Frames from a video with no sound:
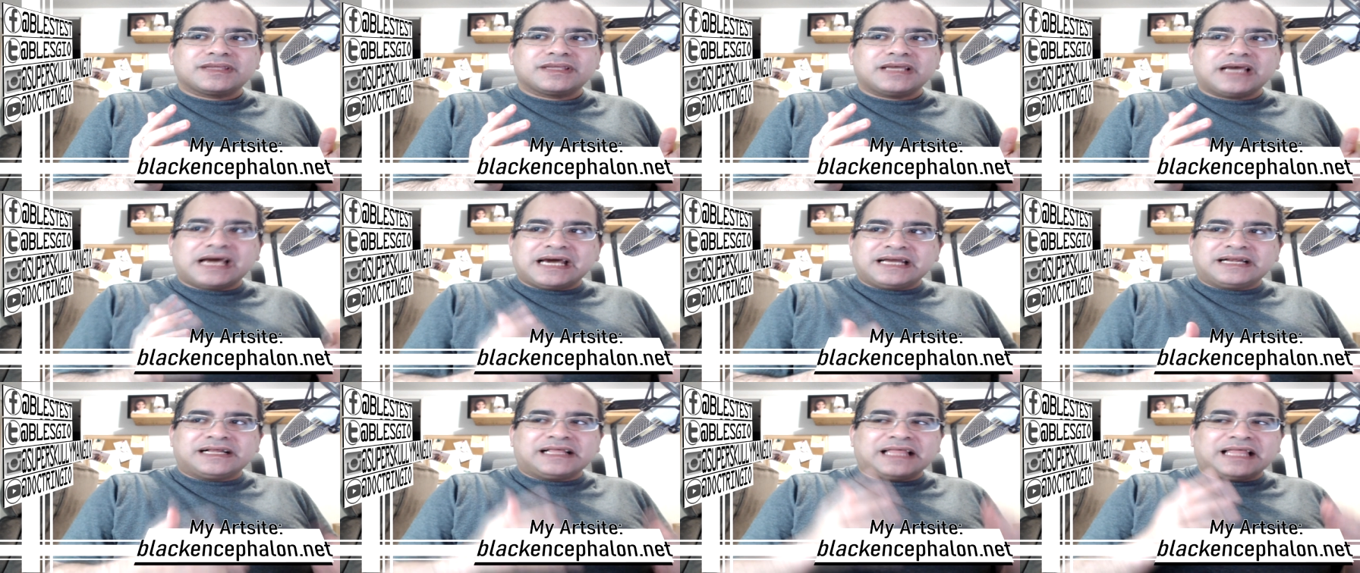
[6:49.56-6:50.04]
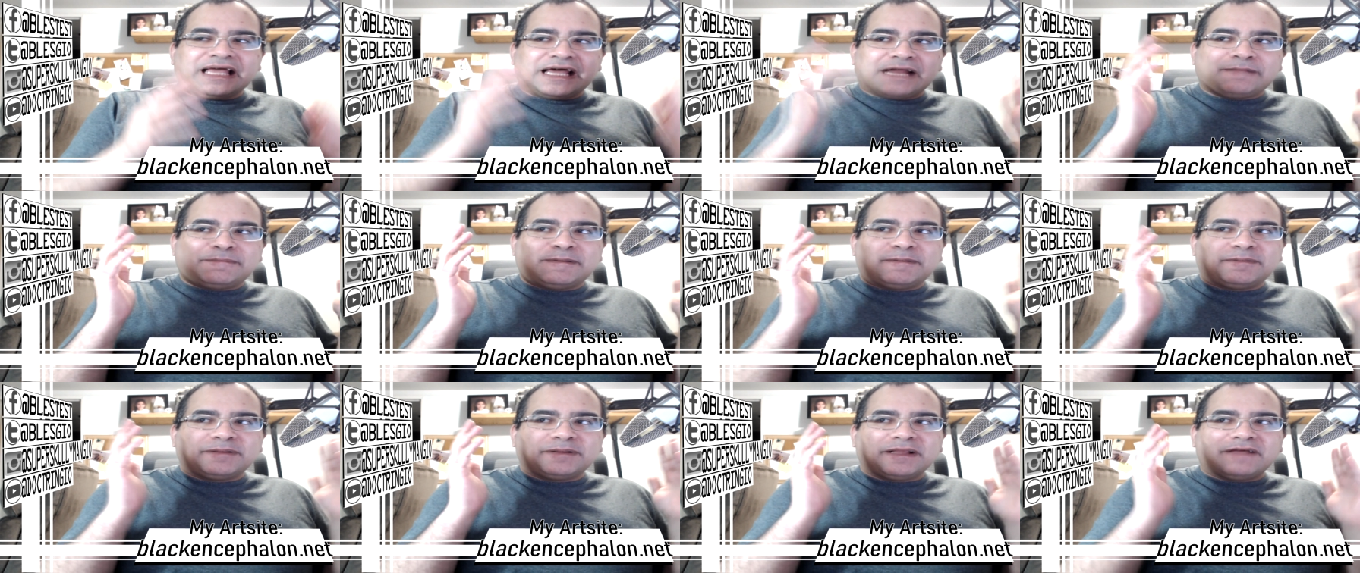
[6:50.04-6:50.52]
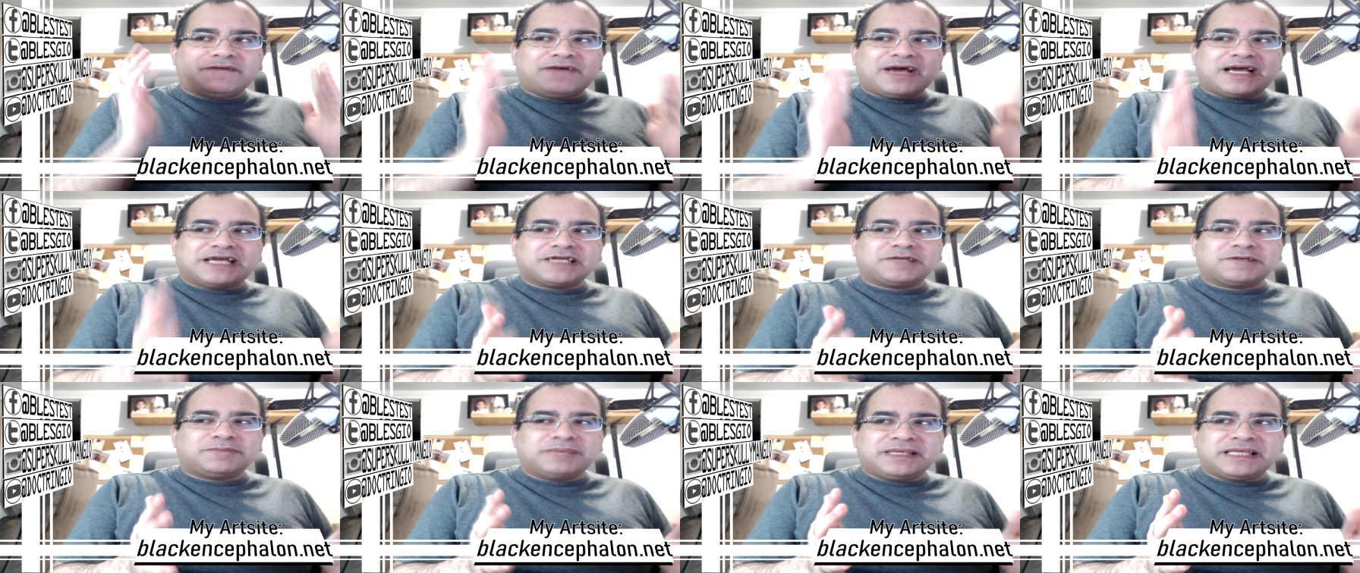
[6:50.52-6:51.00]
and a lot of people have
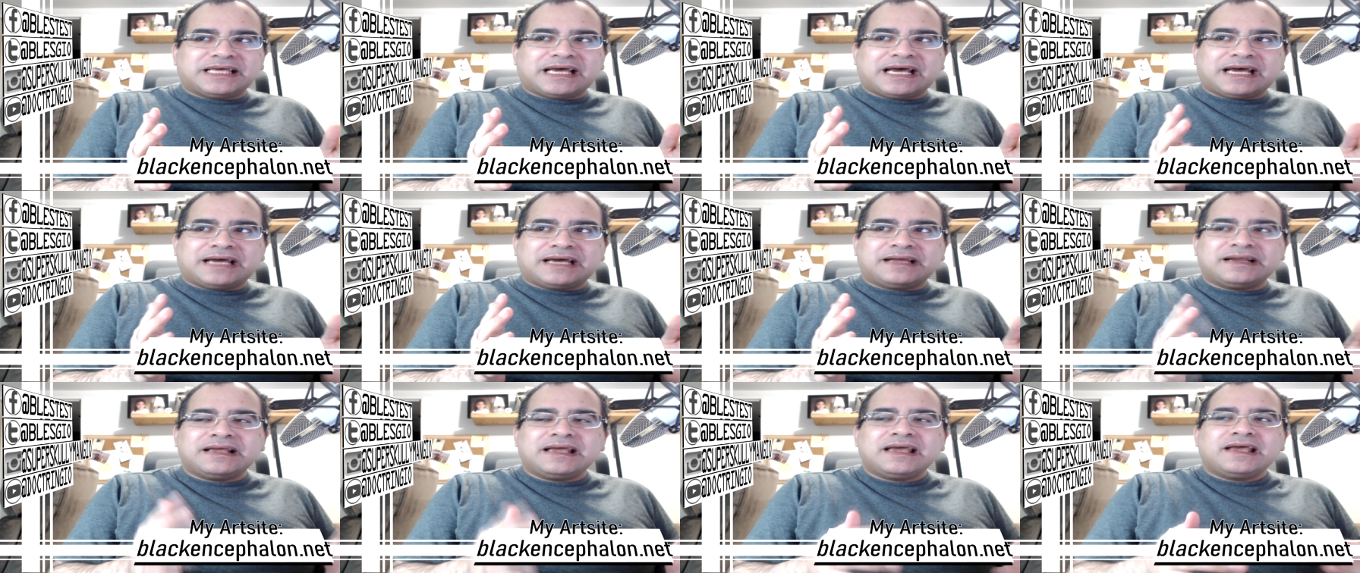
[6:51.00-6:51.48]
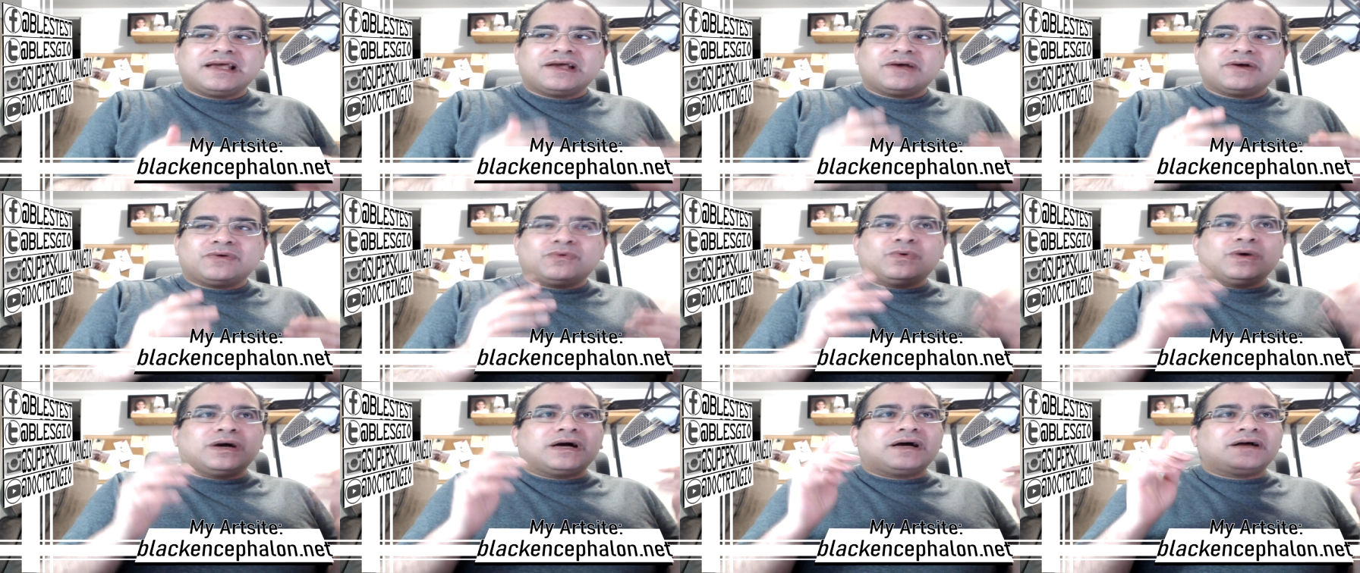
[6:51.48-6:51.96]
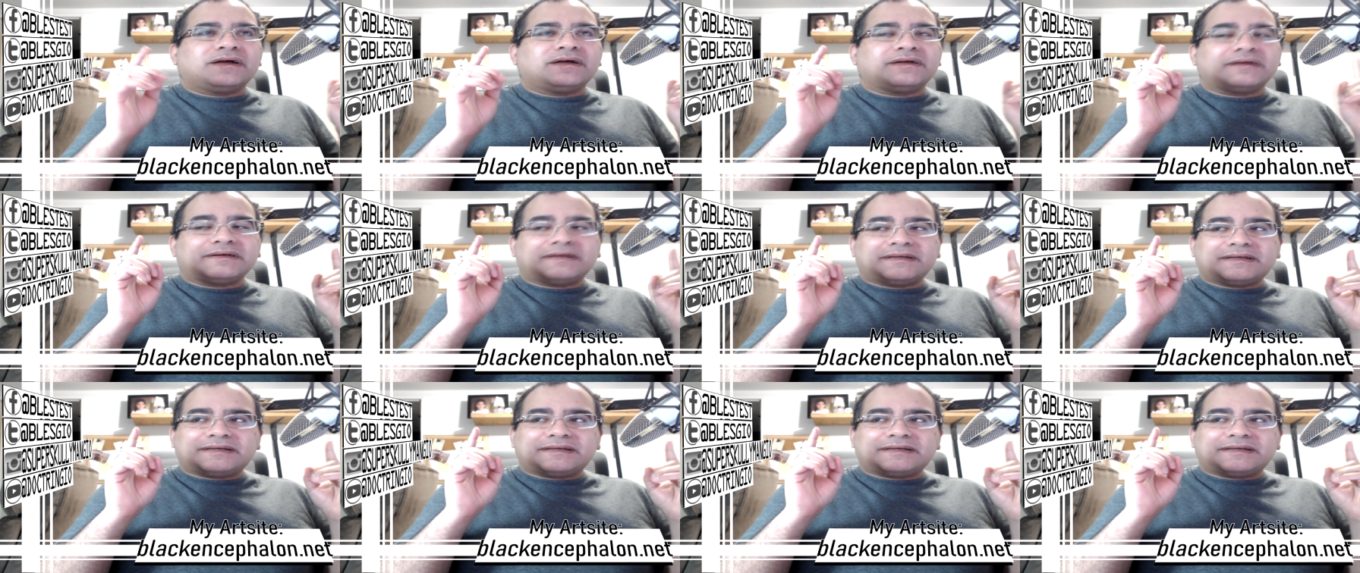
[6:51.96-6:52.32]
asked me that. Well,